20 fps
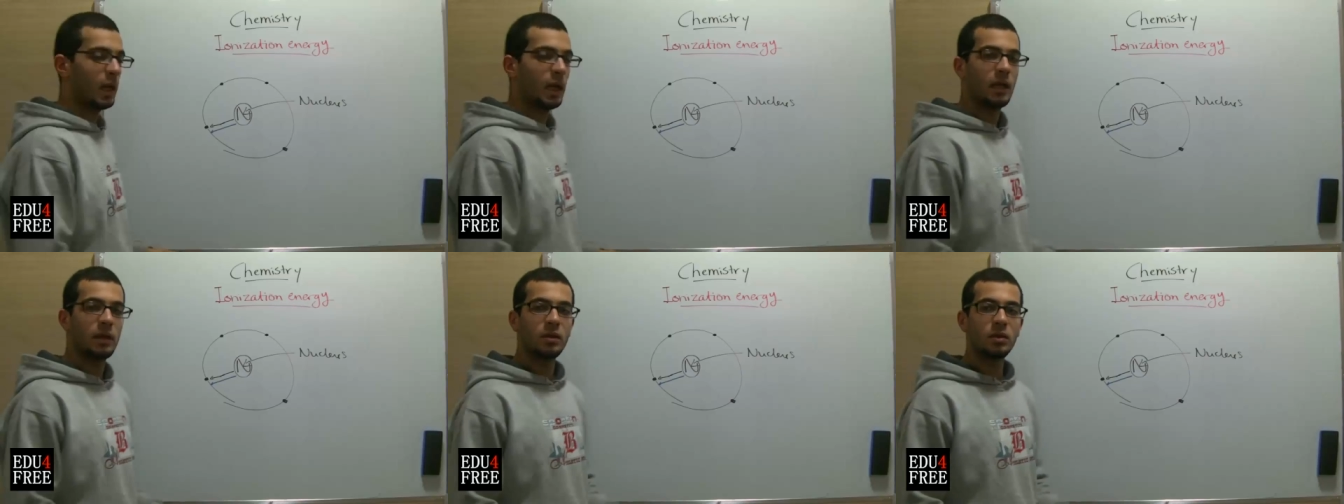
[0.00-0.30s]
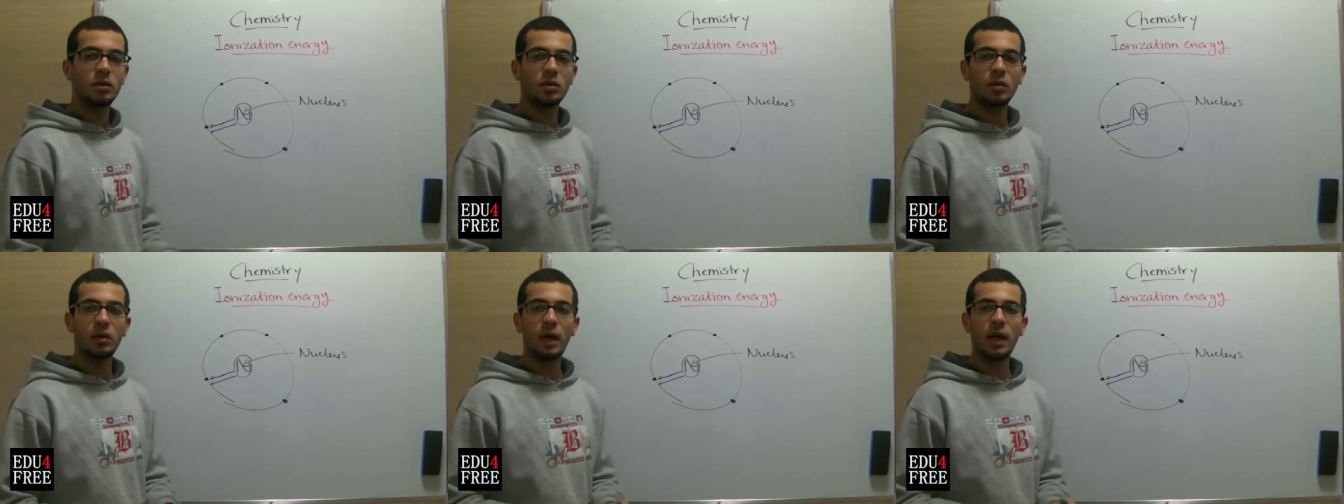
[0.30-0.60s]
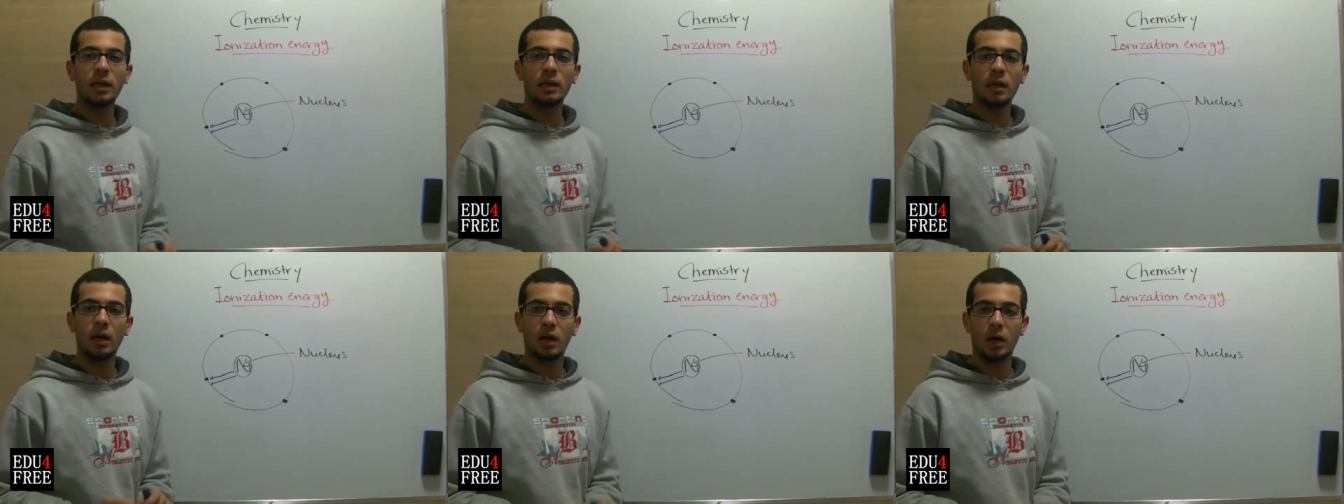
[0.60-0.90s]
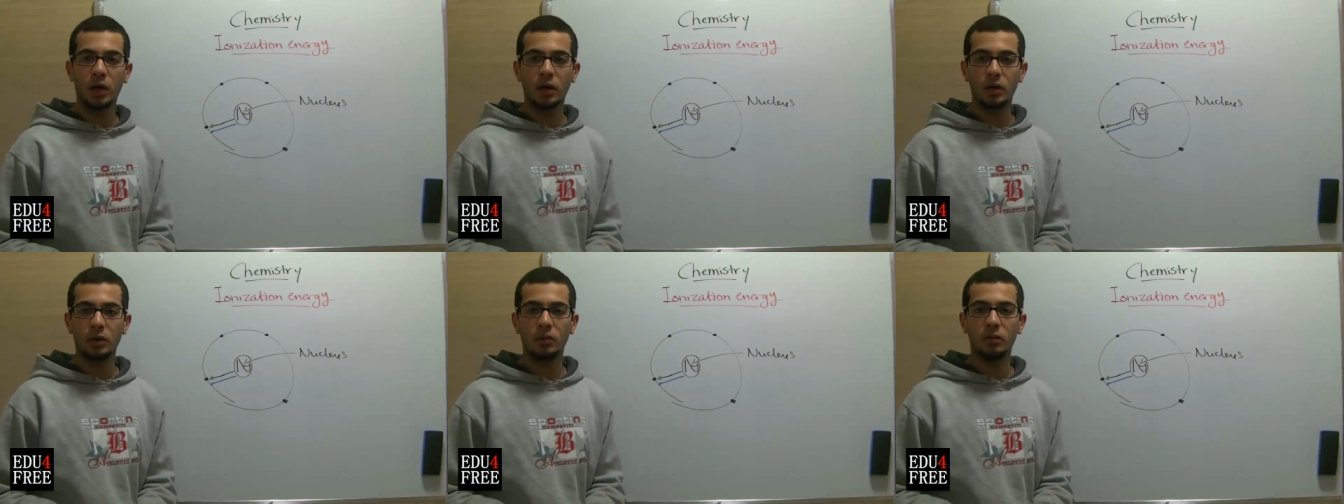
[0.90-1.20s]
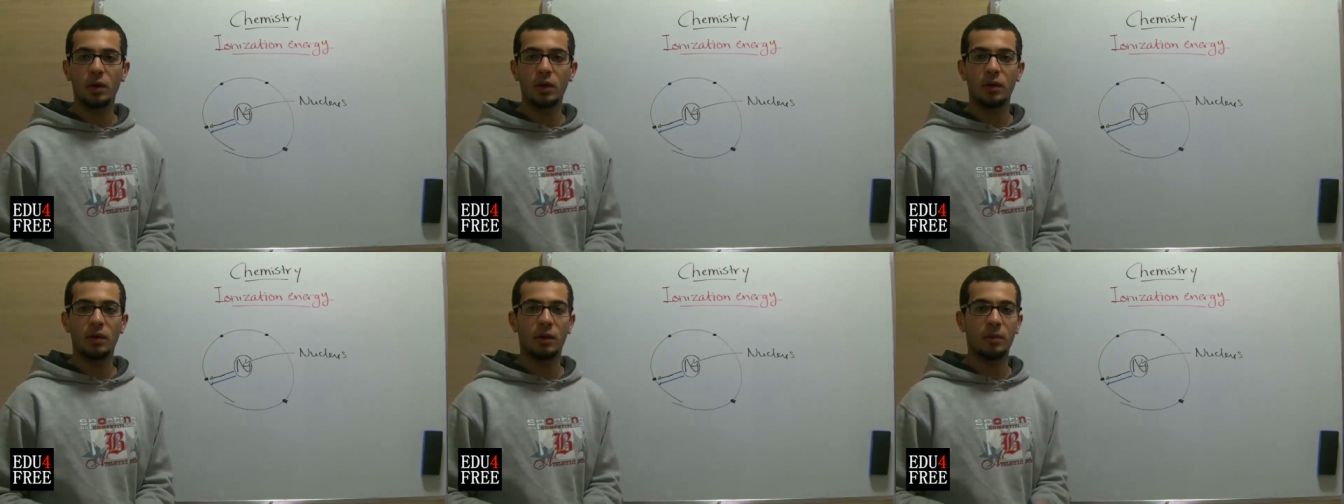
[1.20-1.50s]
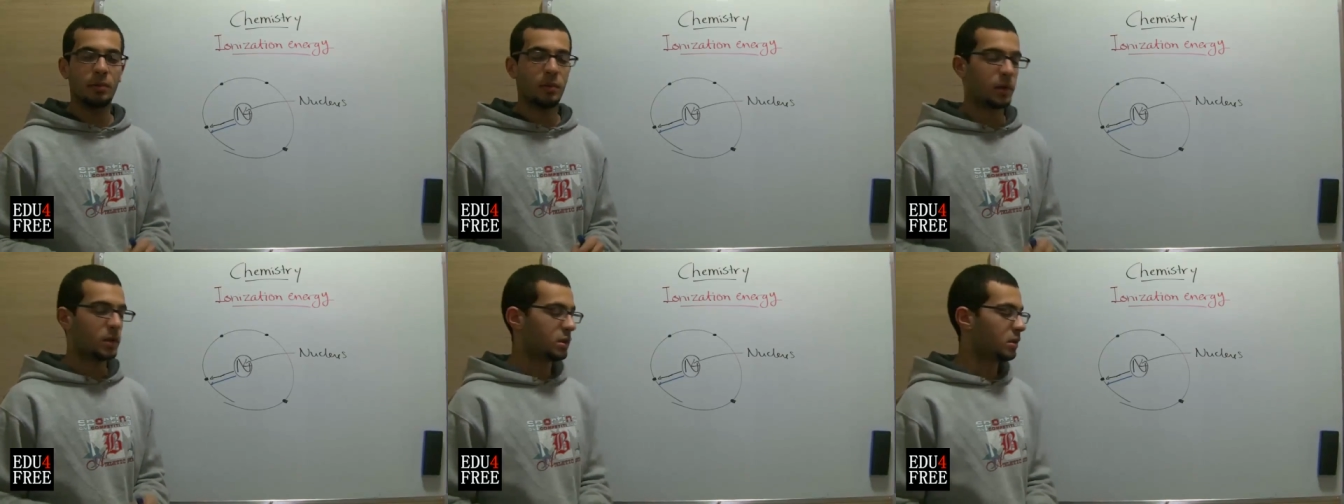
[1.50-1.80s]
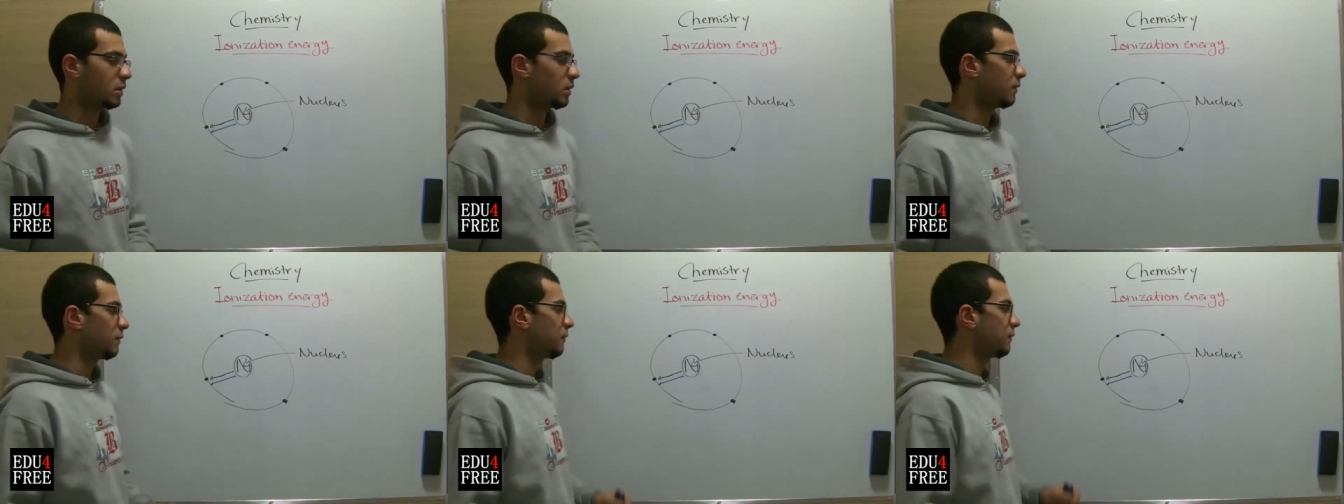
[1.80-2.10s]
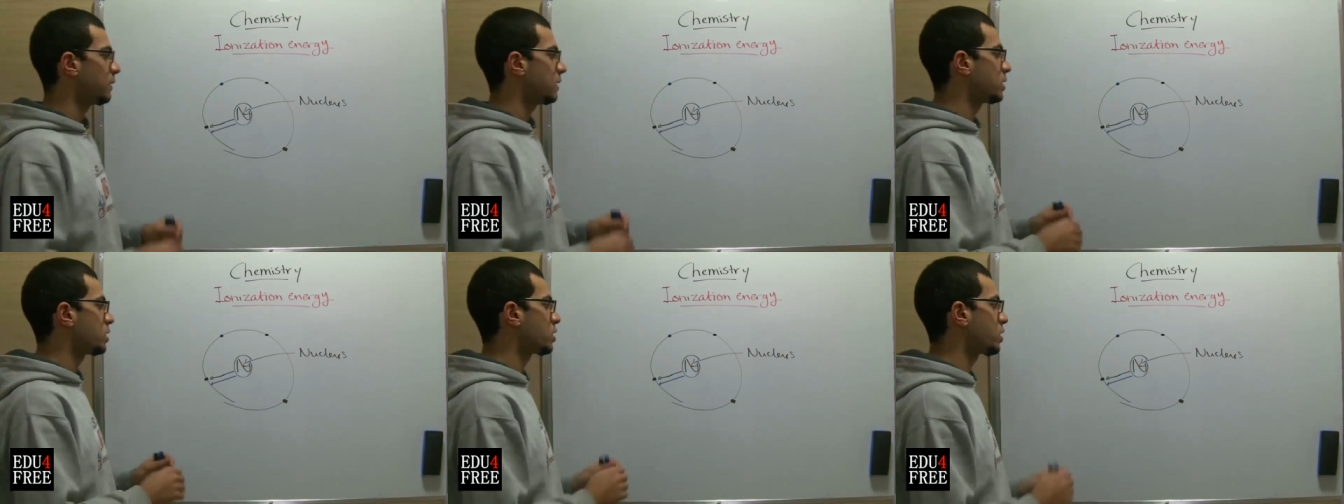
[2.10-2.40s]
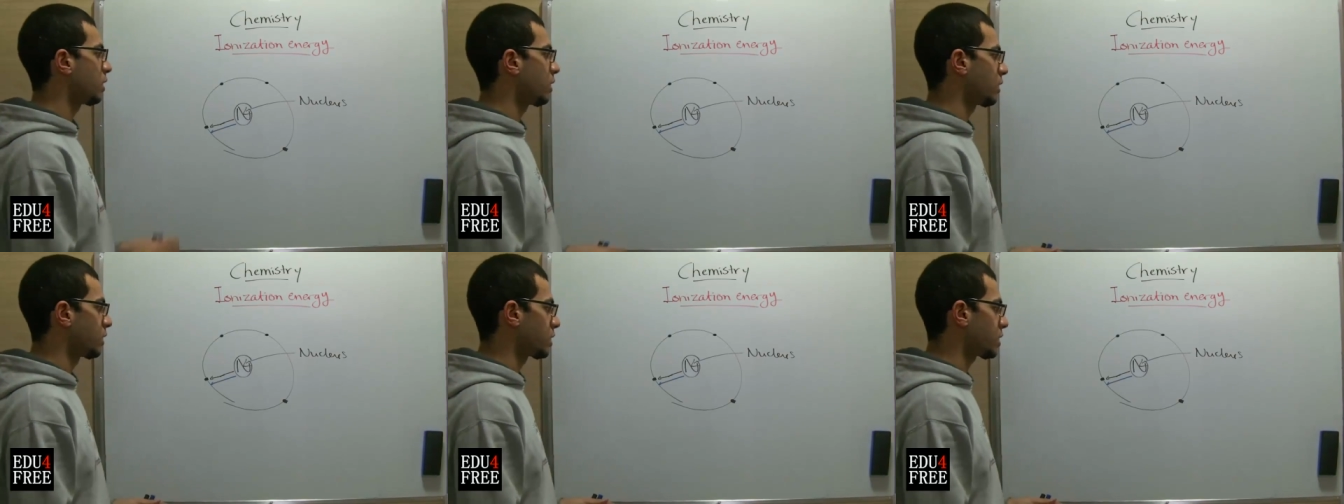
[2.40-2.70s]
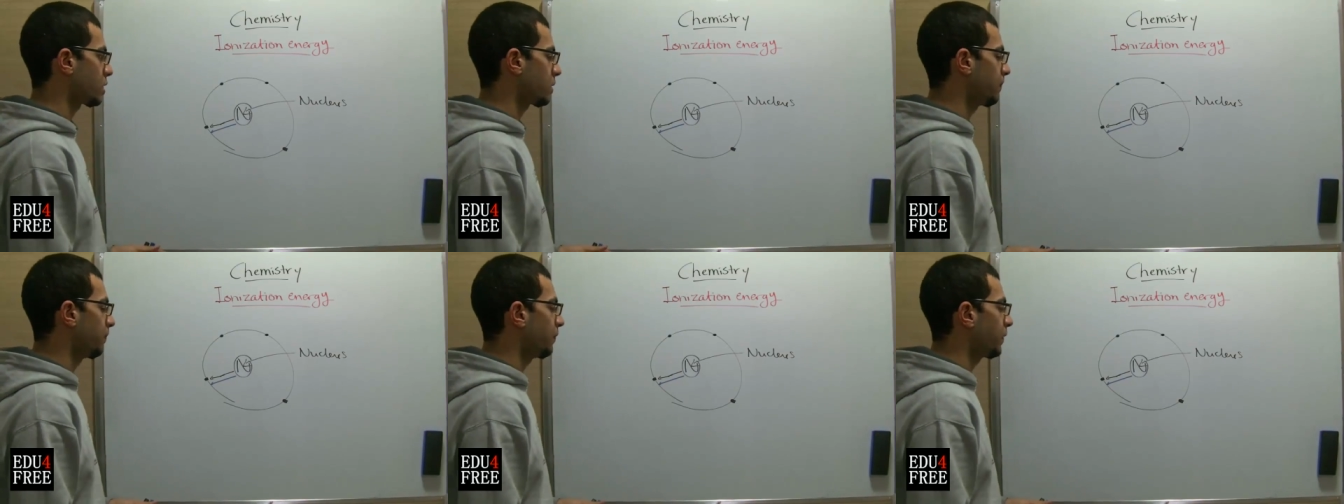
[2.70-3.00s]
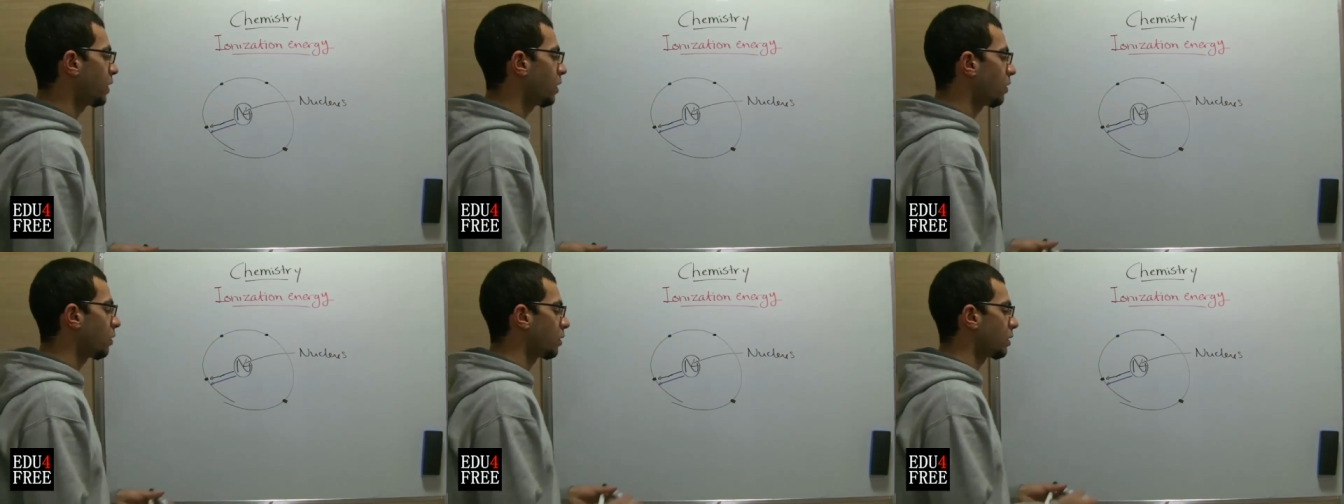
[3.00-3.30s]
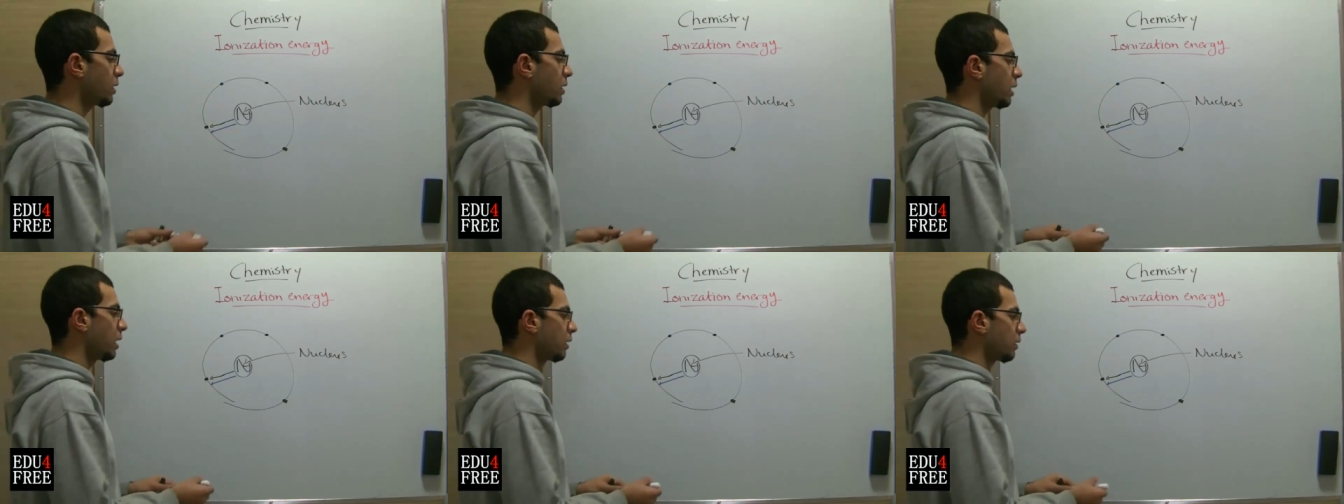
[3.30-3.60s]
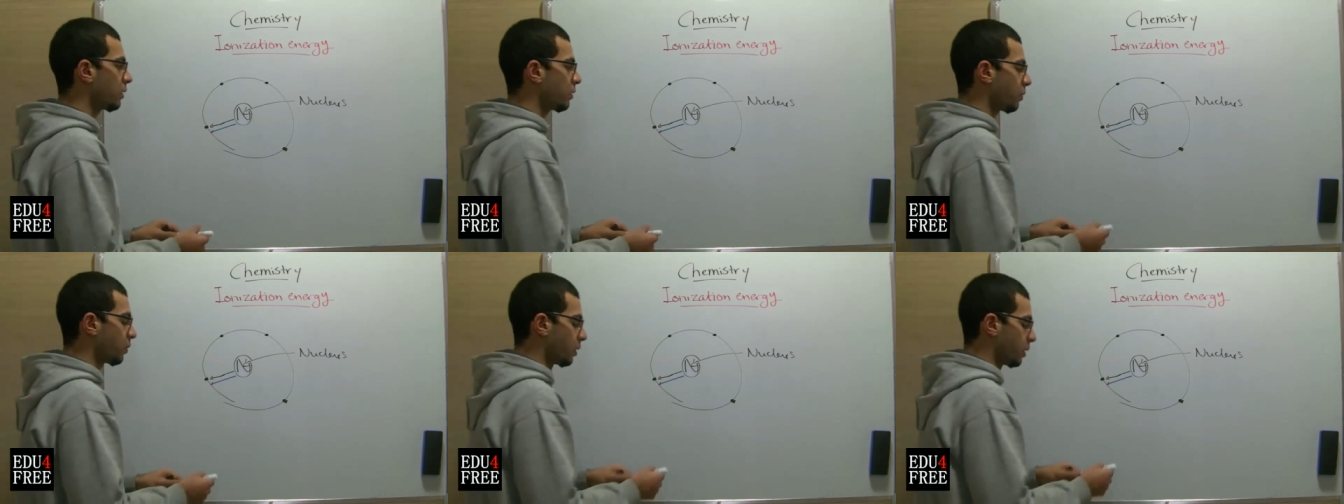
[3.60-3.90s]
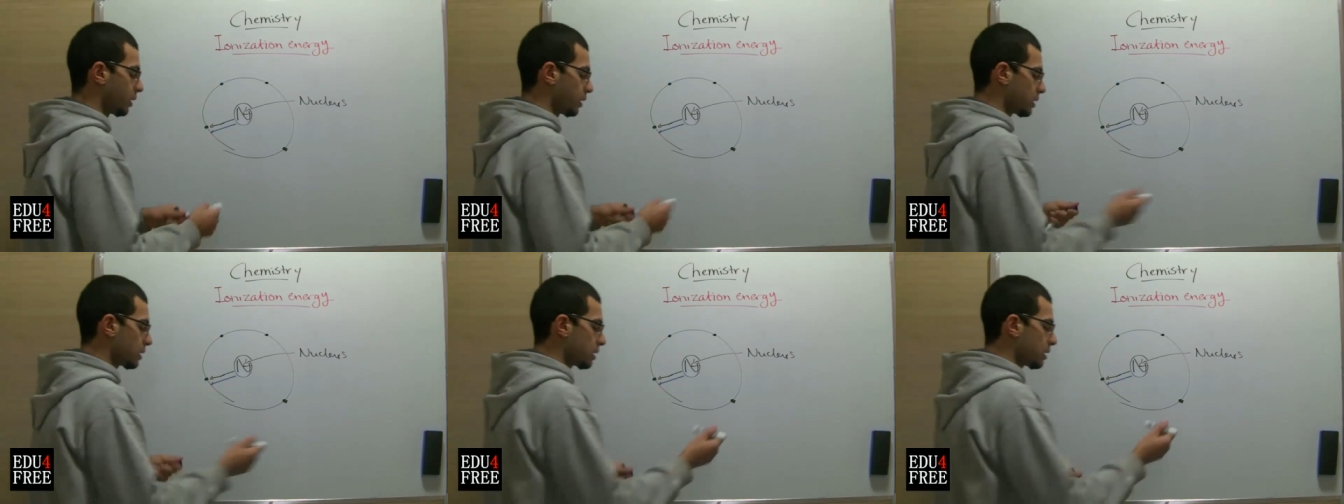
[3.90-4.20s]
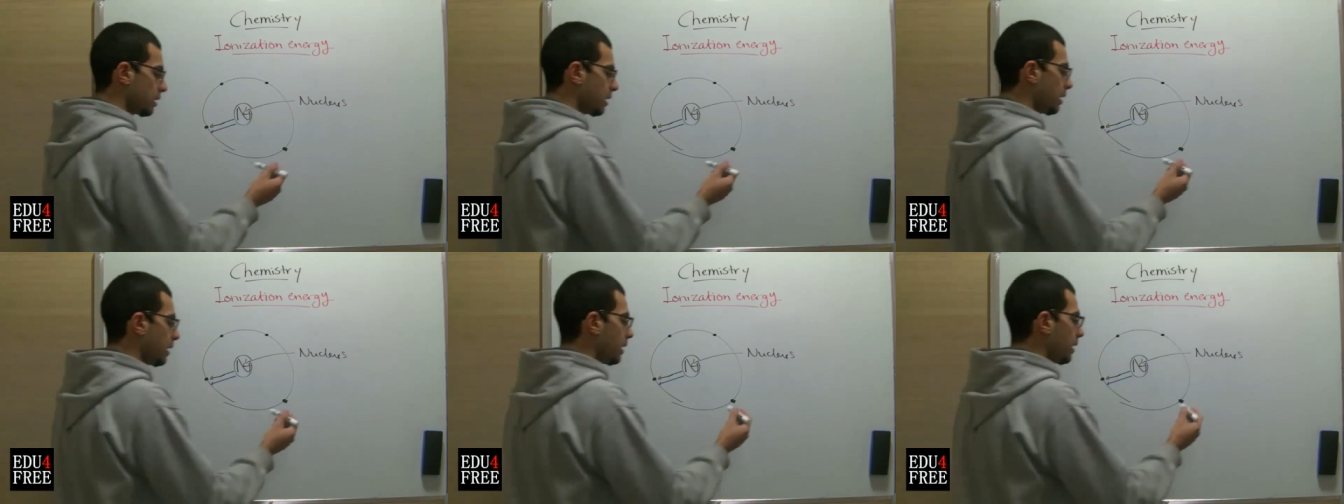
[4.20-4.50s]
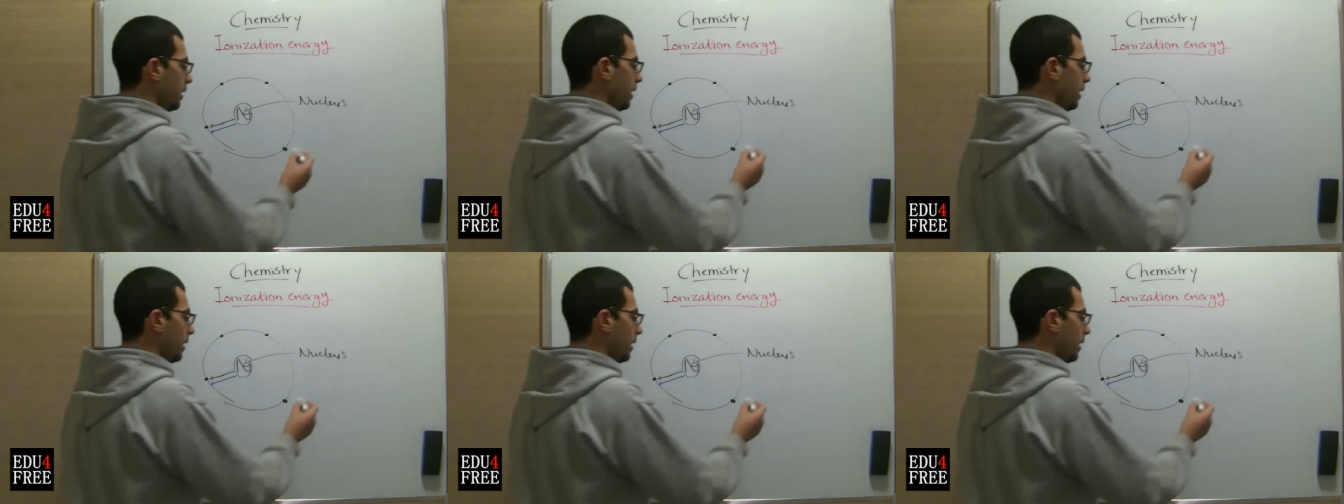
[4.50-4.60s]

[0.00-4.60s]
into an ion with a positive charge, or in other words,